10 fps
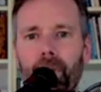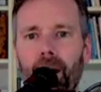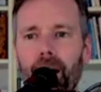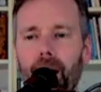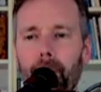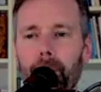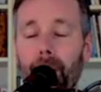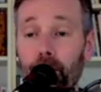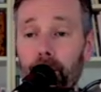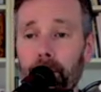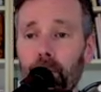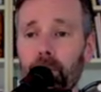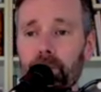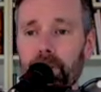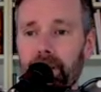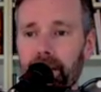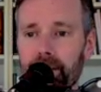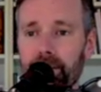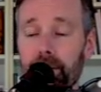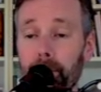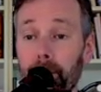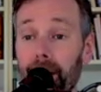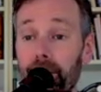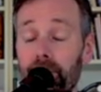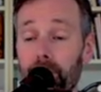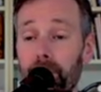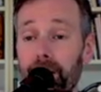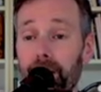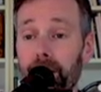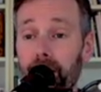Mountain pose is meant to be